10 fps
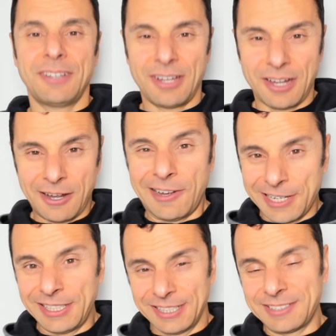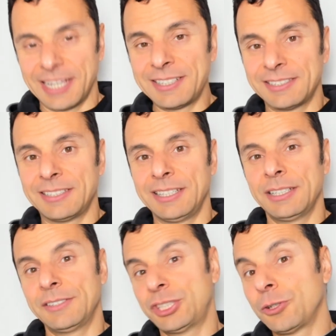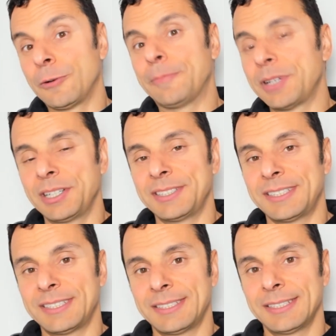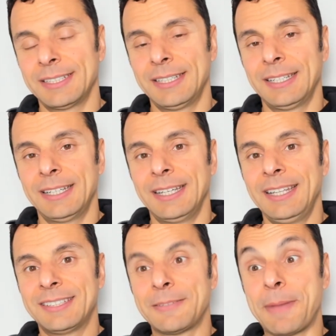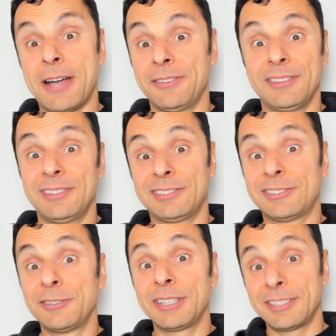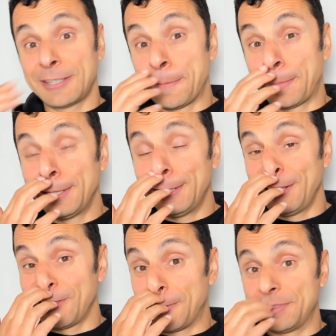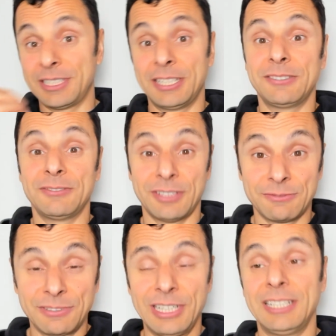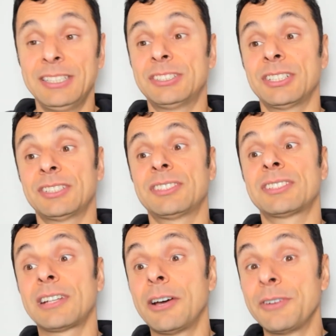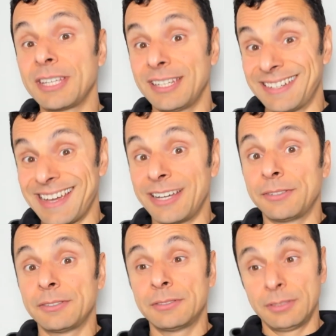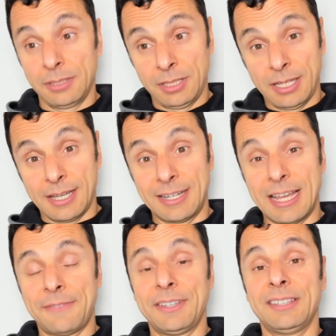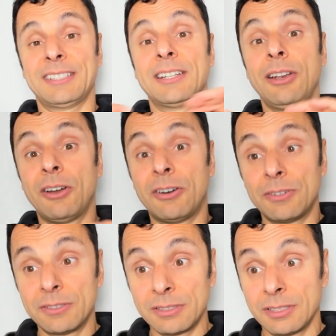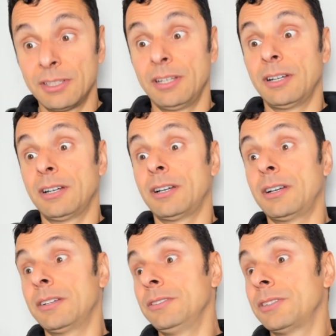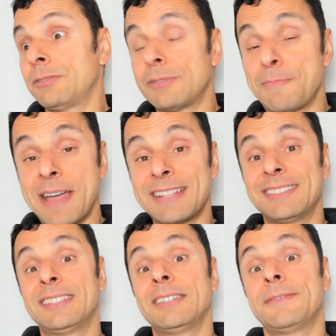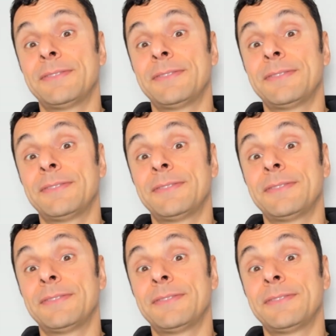high intensity and short bursts. It's about doing completely the opposite. Really just slowing it down and having this long, repetitive,